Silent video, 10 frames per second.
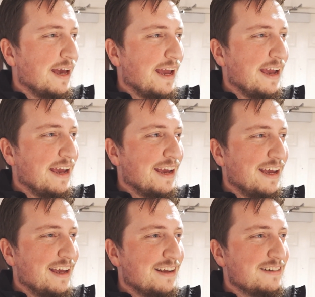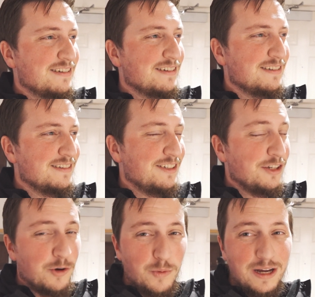And you
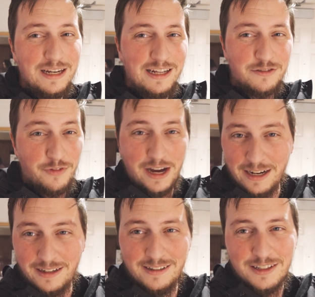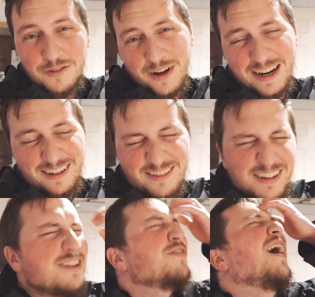know what? It's fine. It's fine.
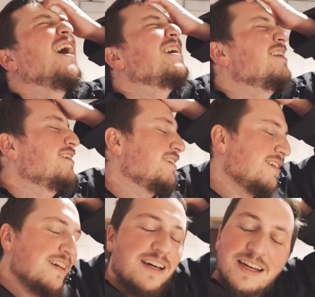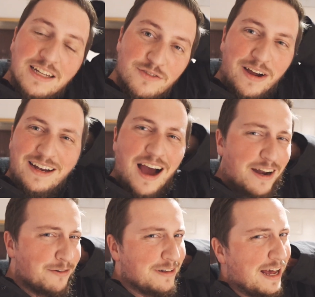It's fine. It's fine. I
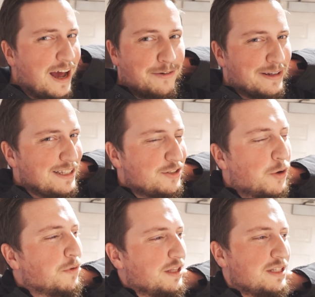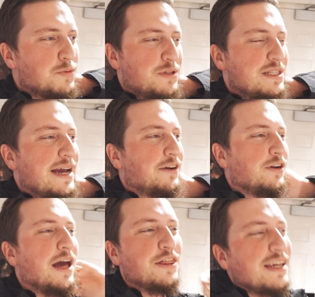don't I really don't think this one's that
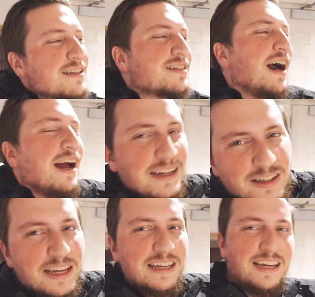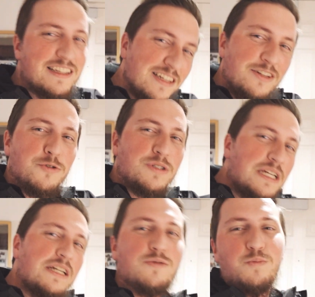good. I think it's kind of like it's
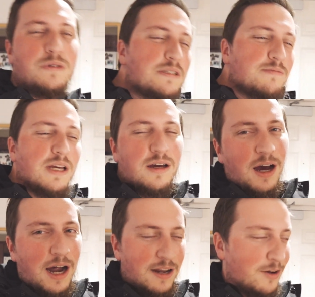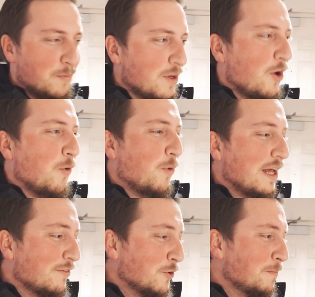interesting. It's I don't know.
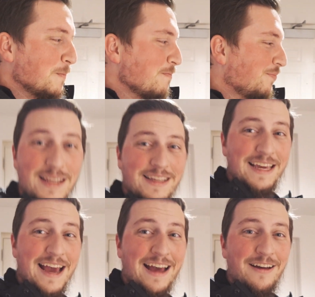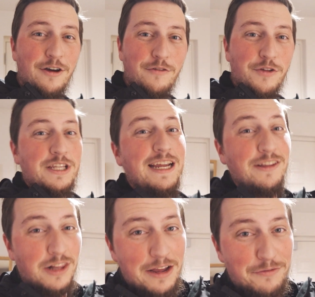Whatever. Yeah. For the day in
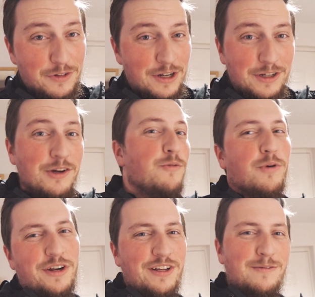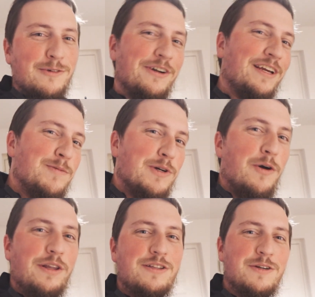the life vlog, we're gonna we're gonna keep
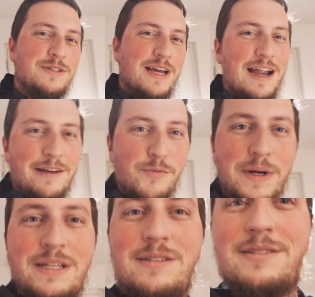going. Let's go say hi to everybody.